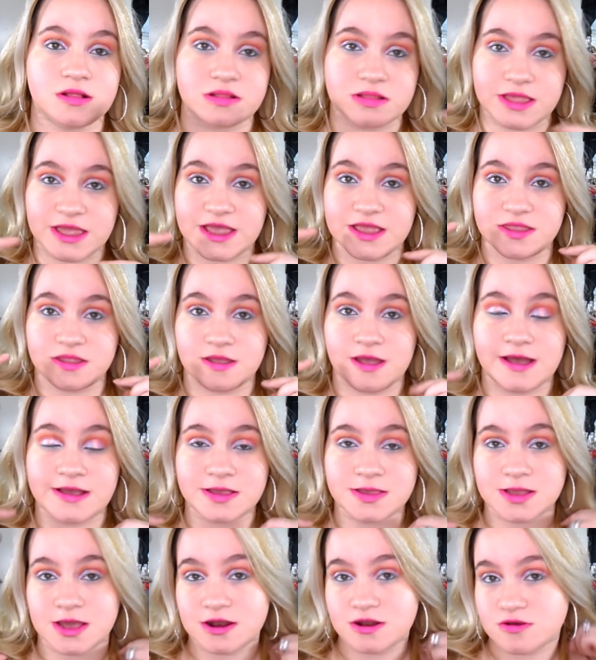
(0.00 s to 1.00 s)
lay the
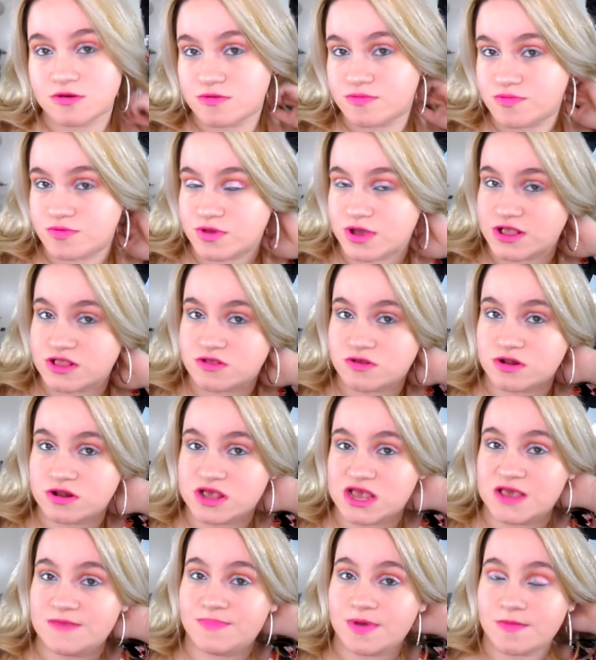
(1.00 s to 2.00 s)
eyeshadow, if you guys
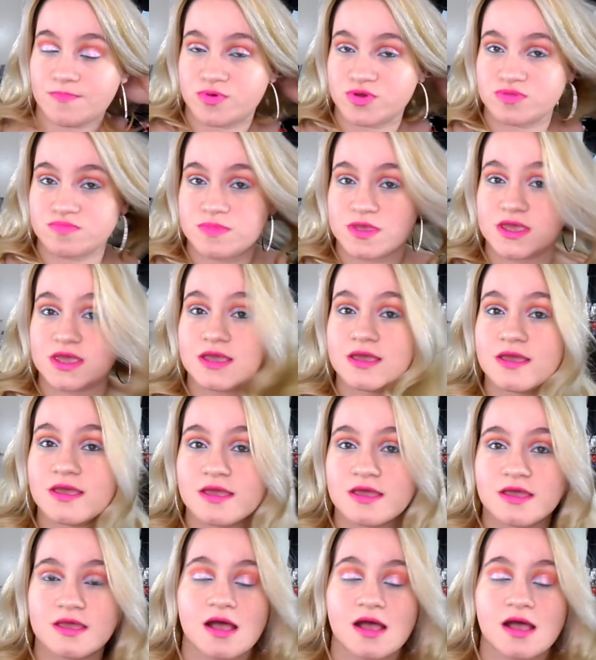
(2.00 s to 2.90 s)
couldn't keep up with me,